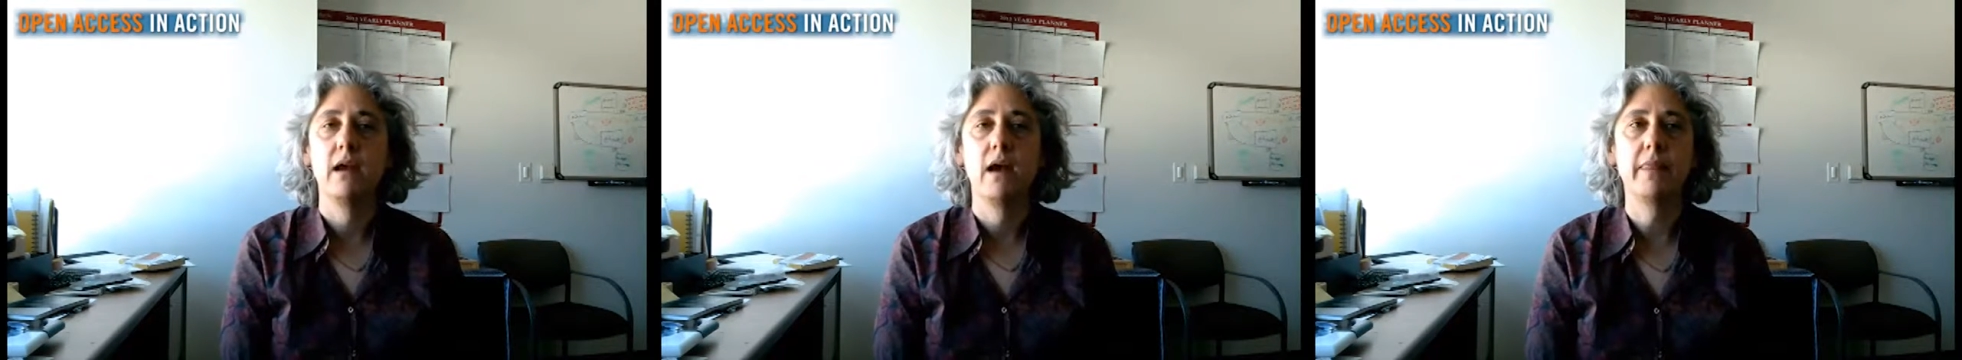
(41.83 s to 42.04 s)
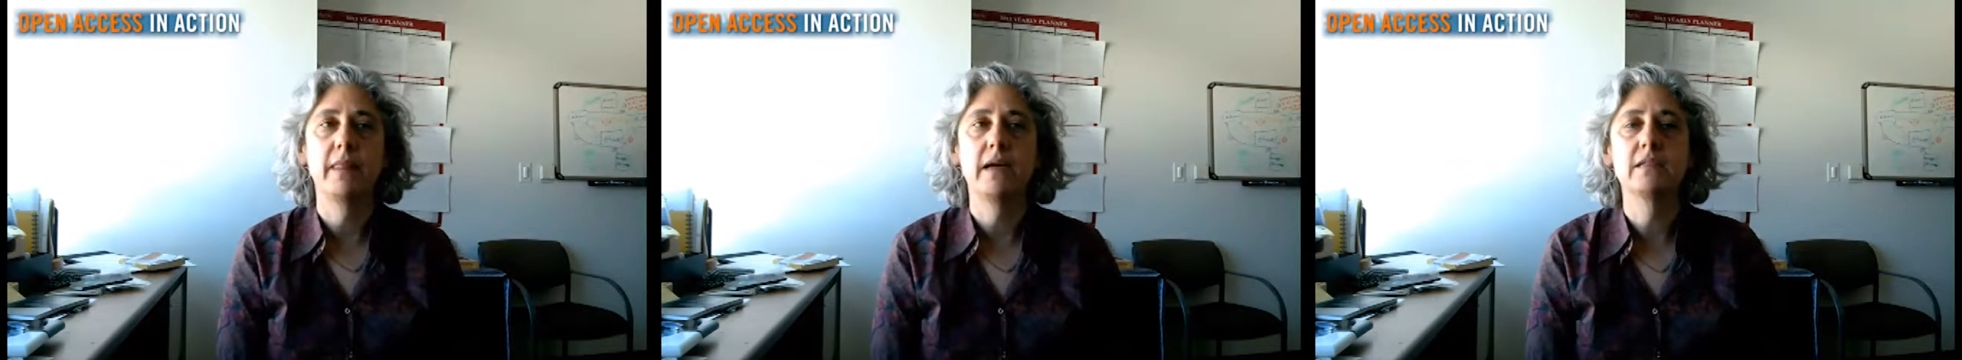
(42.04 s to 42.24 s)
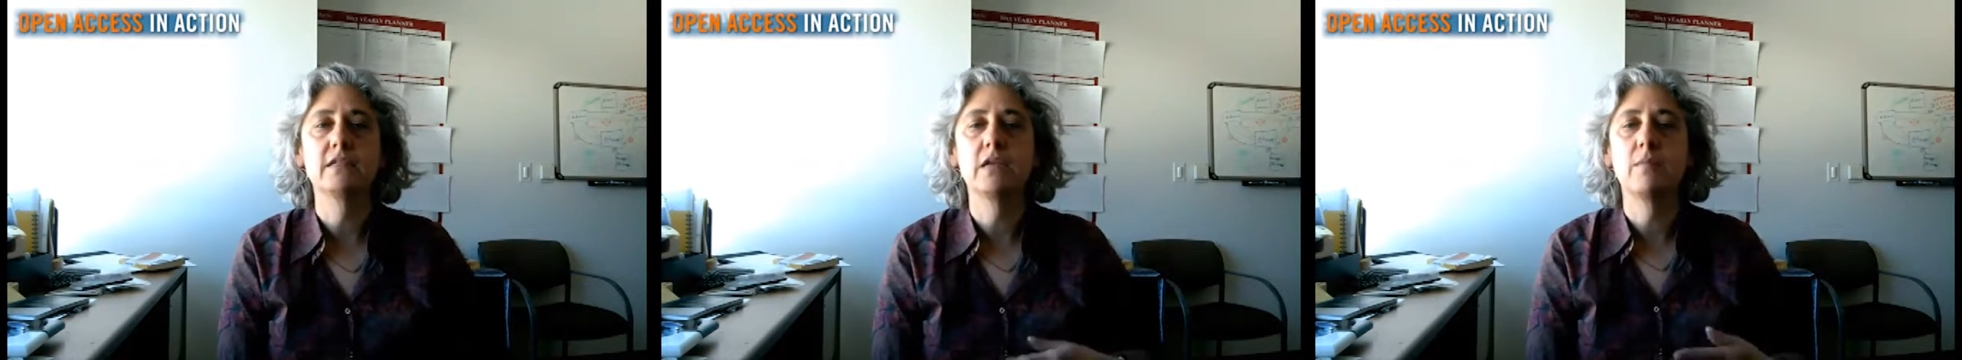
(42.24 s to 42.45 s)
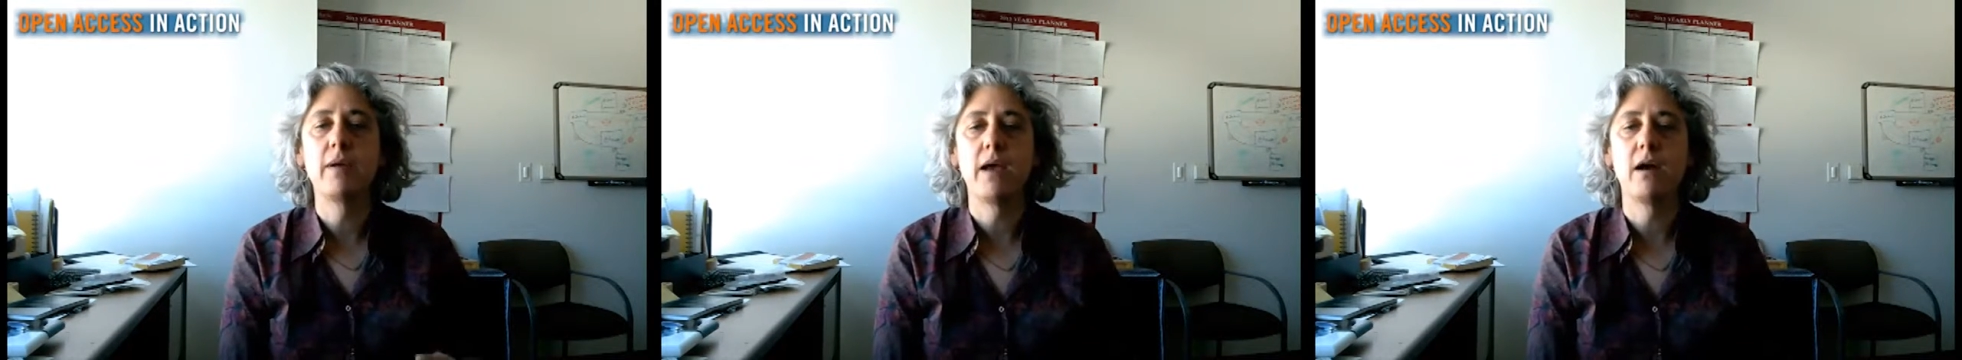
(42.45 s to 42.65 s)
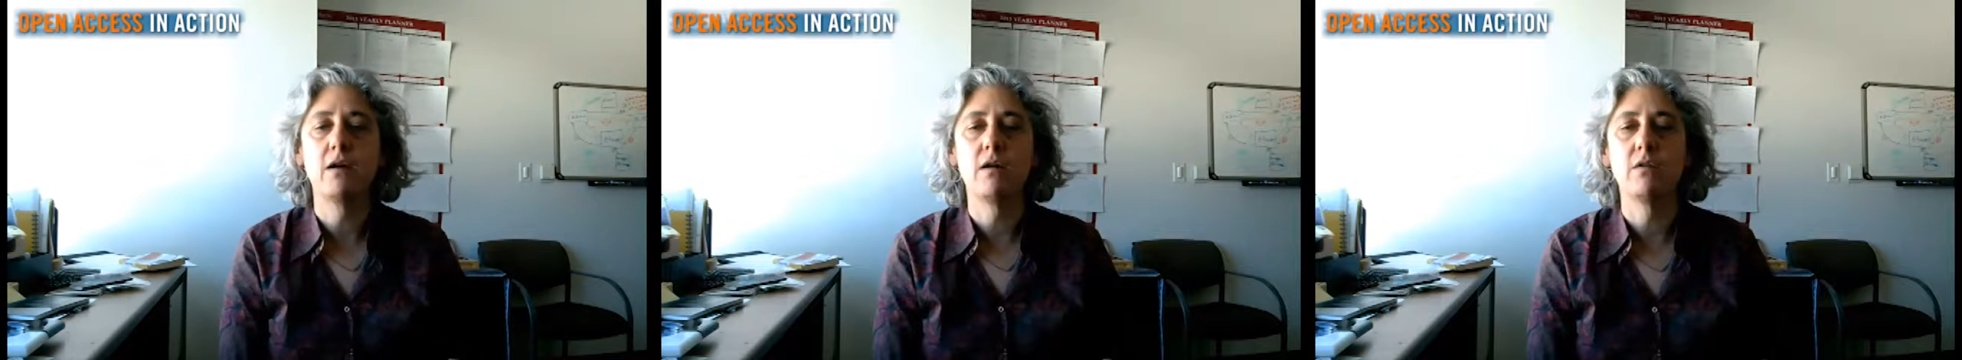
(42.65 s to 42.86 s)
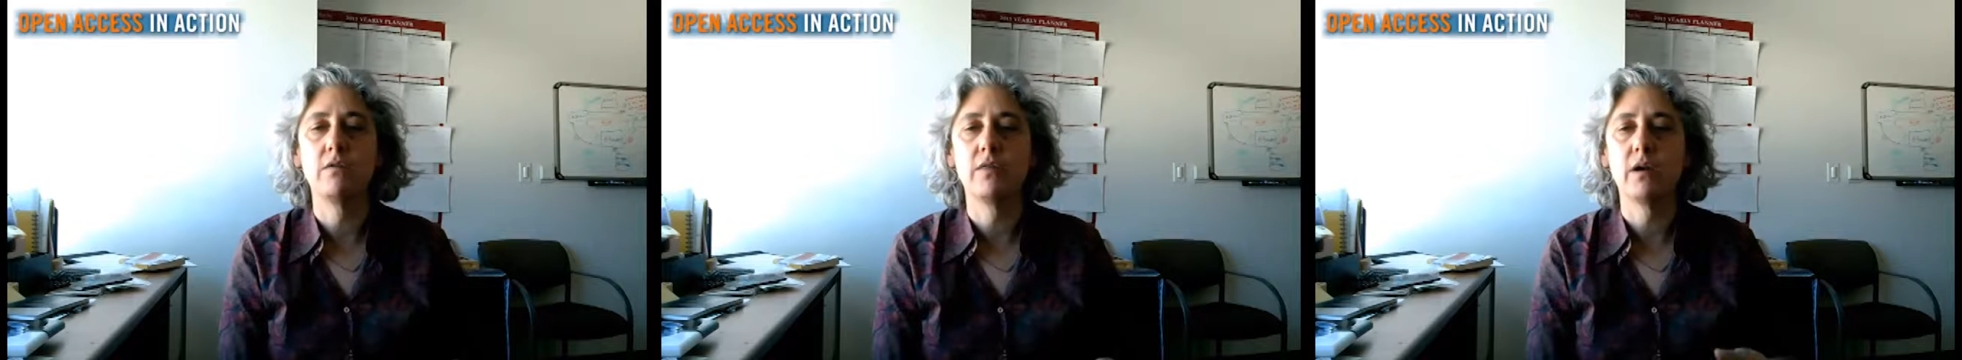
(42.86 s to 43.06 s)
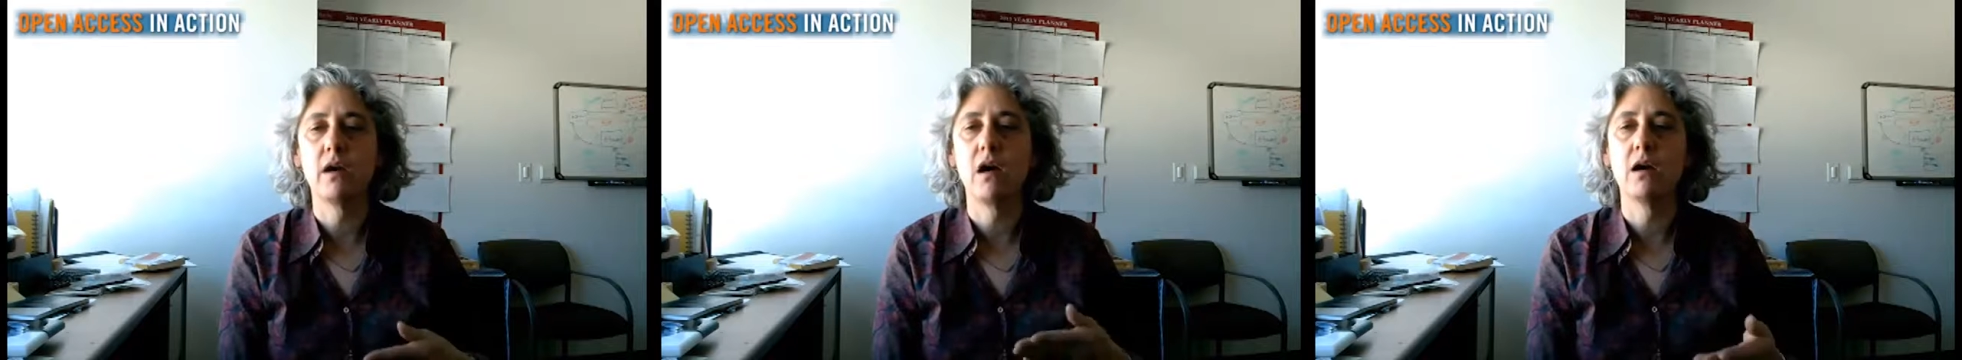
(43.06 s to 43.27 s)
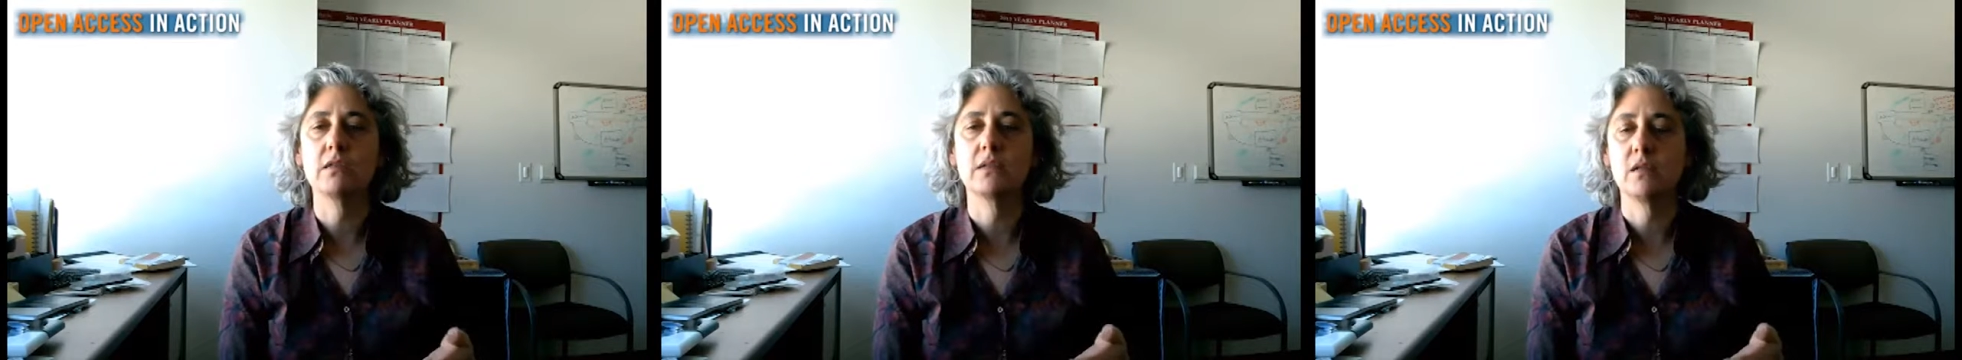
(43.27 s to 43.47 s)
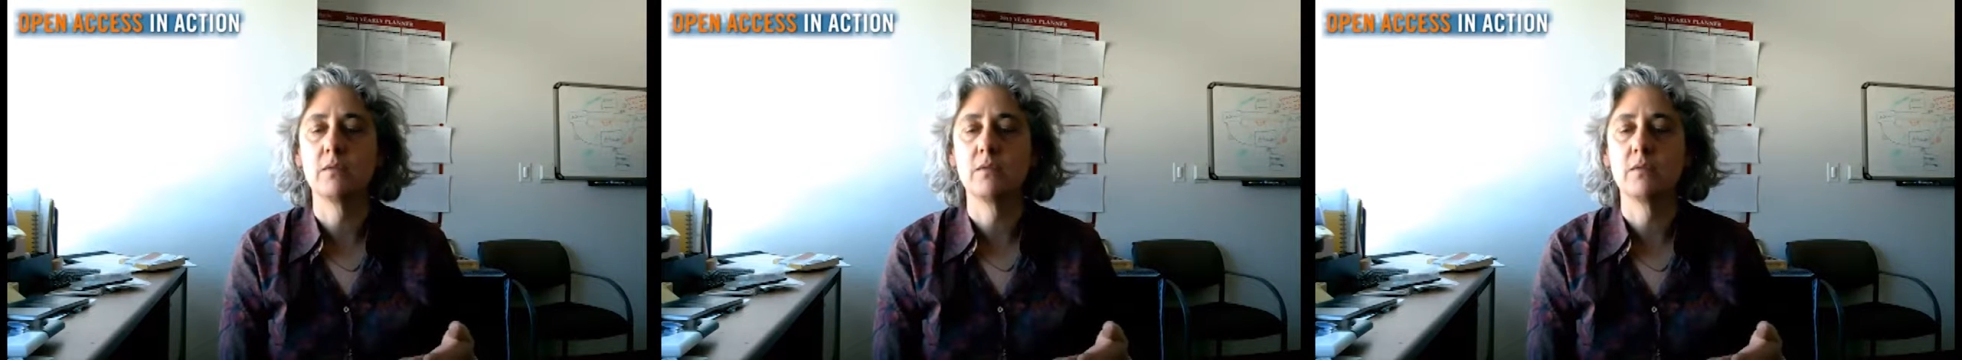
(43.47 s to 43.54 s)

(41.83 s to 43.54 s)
and that somehow the cost